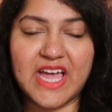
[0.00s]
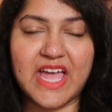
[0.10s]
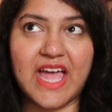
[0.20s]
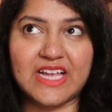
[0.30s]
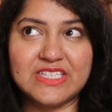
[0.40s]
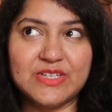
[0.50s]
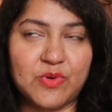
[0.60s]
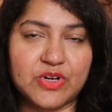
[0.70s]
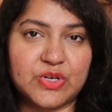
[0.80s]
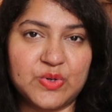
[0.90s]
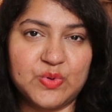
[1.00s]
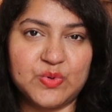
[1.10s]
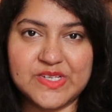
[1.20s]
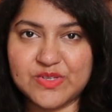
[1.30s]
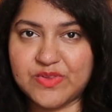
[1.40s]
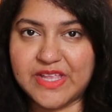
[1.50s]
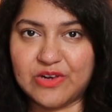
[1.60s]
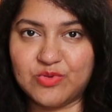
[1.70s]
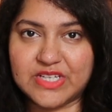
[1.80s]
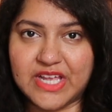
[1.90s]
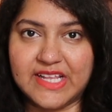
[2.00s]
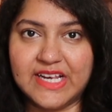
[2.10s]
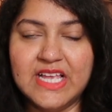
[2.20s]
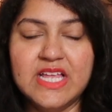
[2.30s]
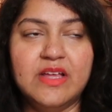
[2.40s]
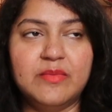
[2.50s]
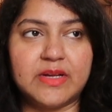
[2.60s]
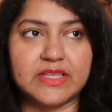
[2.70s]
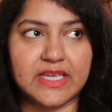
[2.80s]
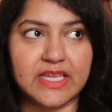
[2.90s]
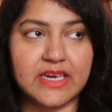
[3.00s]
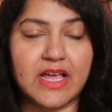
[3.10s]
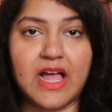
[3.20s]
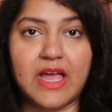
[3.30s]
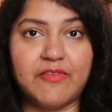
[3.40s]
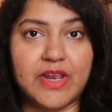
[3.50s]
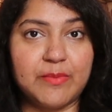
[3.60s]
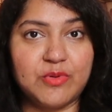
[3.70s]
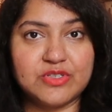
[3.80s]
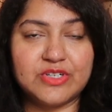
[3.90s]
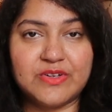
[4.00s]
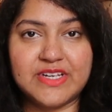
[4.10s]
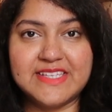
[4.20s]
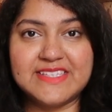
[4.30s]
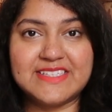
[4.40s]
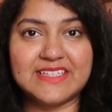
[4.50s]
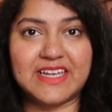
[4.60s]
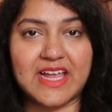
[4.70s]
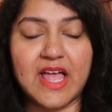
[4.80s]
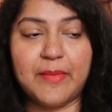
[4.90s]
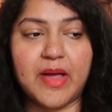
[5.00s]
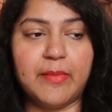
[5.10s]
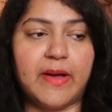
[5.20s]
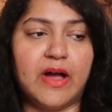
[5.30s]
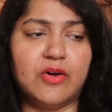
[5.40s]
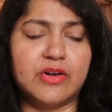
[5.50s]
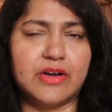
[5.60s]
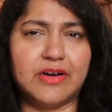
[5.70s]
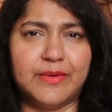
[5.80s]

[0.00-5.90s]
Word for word: I actually wanted to do this on Telugu channel, but then when I posted on Instagram about,